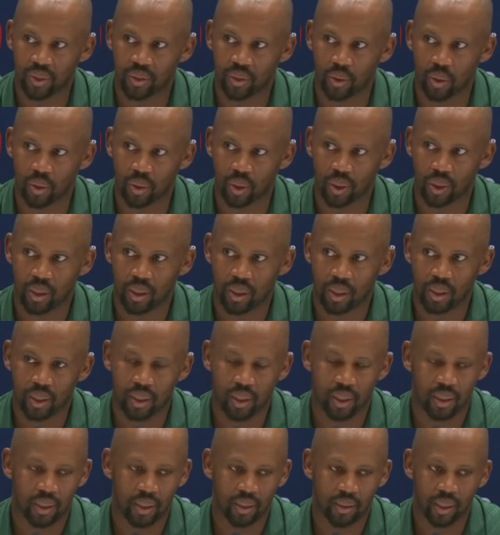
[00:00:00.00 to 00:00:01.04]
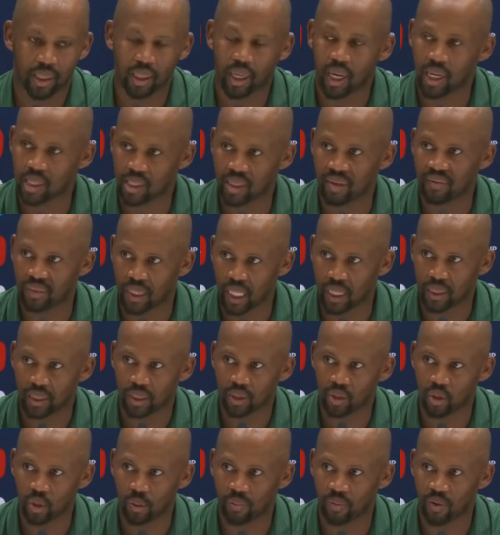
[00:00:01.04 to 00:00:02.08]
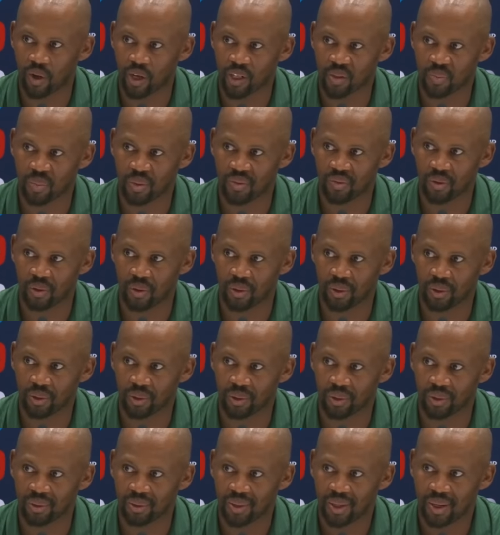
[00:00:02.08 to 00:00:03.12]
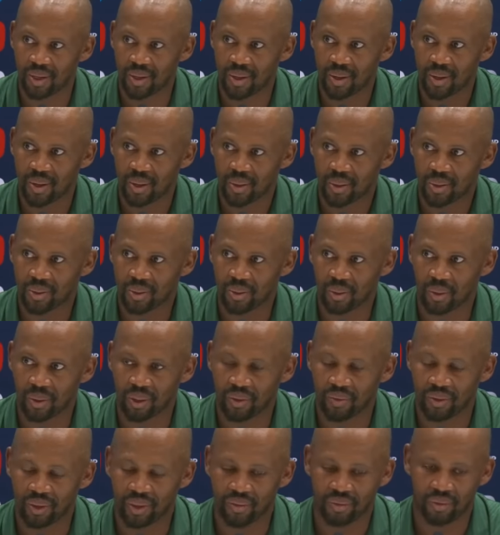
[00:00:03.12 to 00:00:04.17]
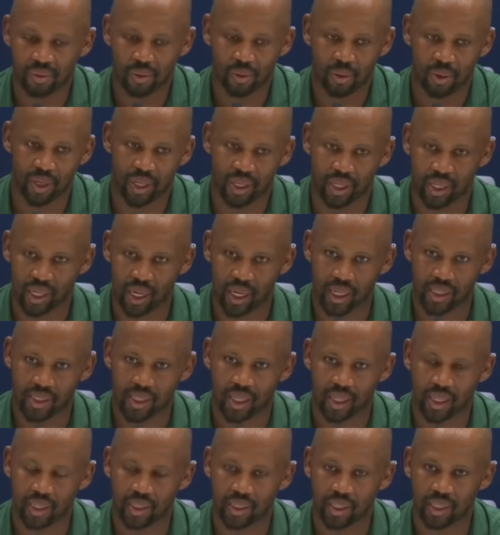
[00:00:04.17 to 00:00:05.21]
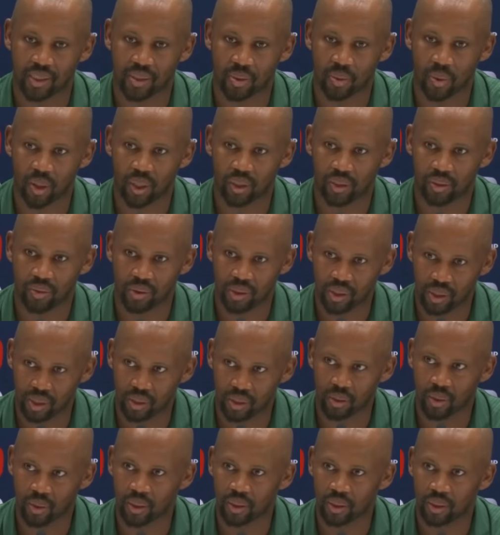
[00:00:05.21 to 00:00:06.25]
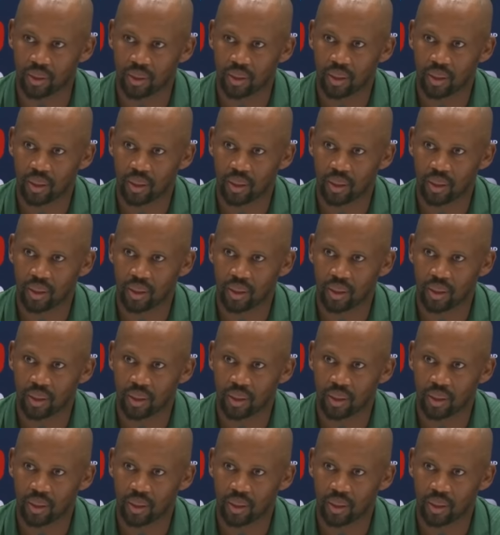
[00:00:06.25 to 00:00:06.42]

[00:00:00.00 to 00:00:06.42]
Tonga. The guys, they've done the job for us before, you know. So even if you look at the guys that are in that squad, you've still got